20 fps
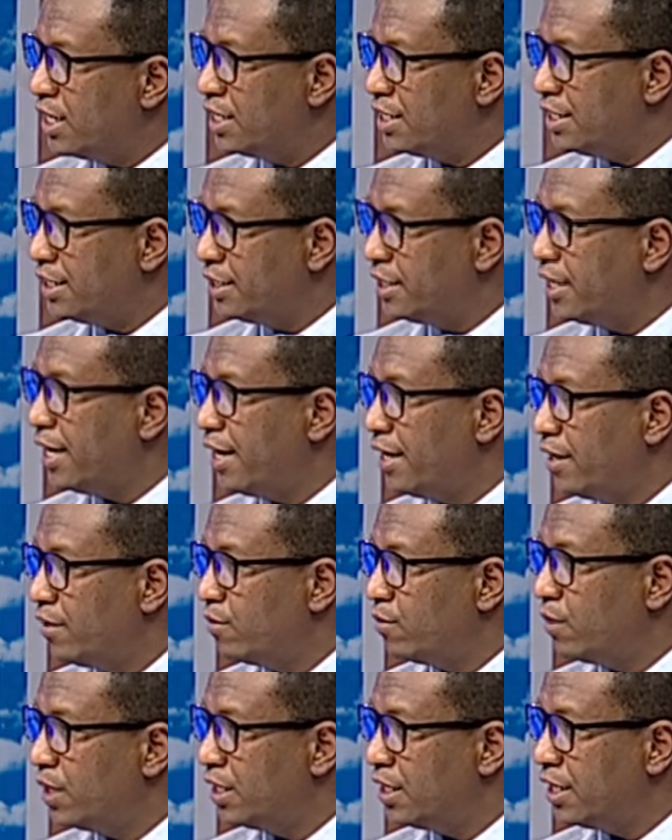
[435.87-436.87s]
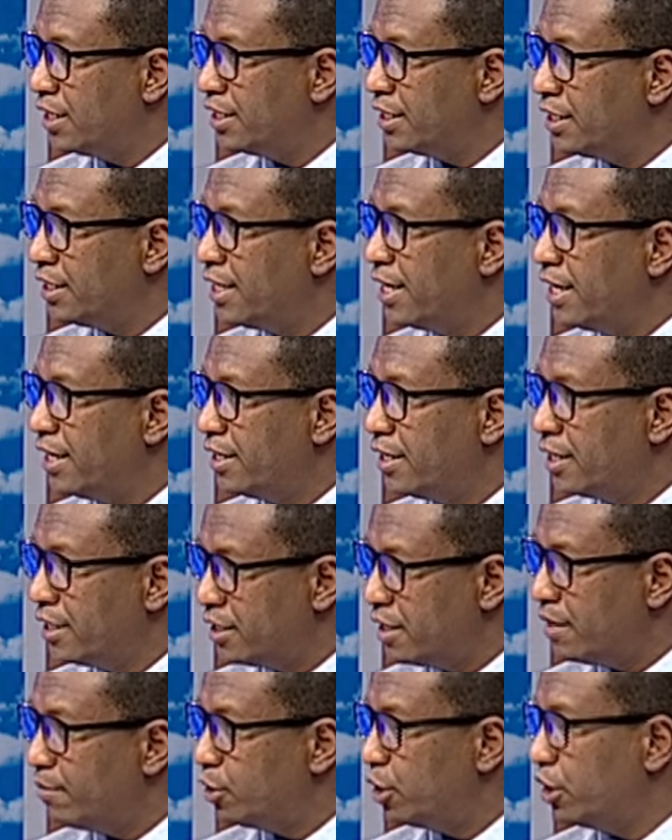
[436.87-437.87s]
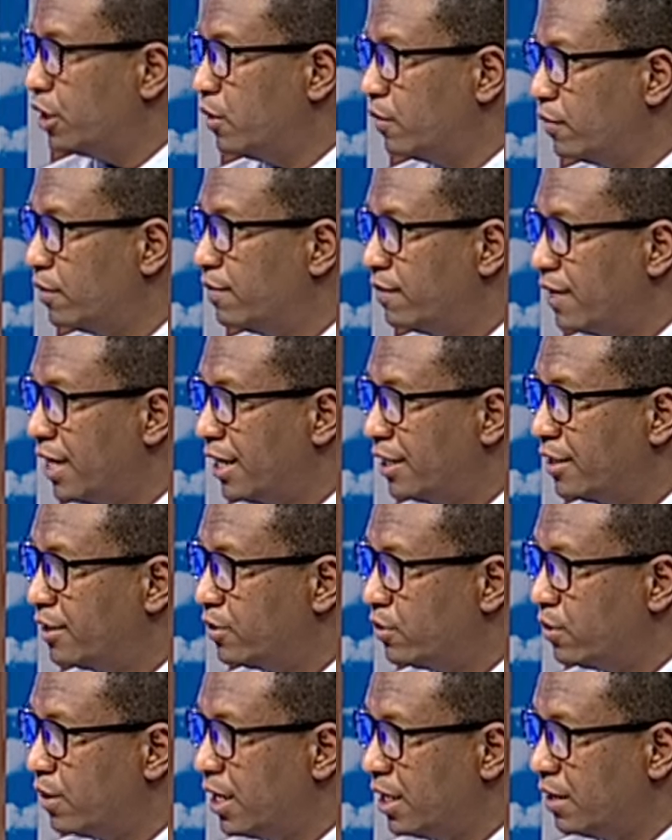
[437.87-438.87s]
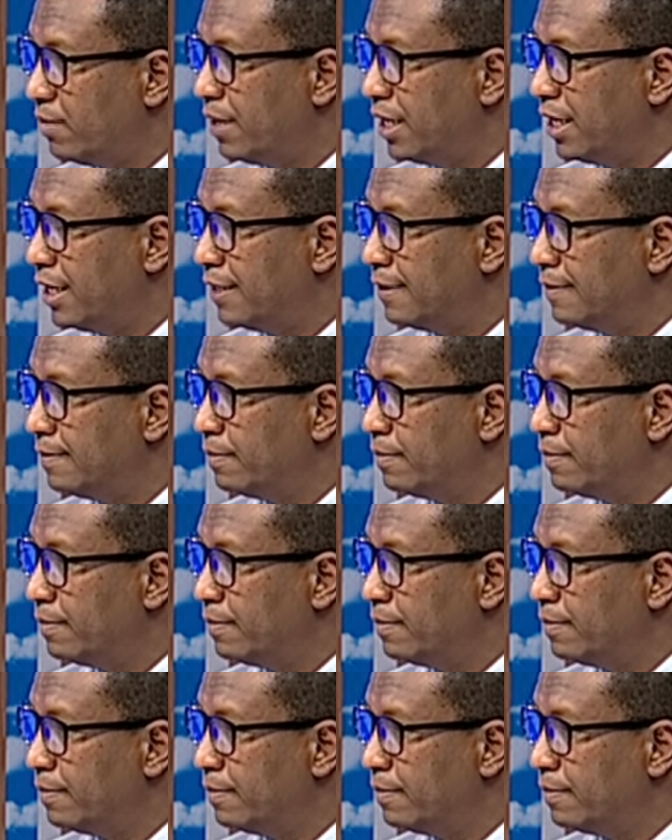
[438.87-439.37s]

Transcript: does it tell, the resumption of the flight to Lalibela?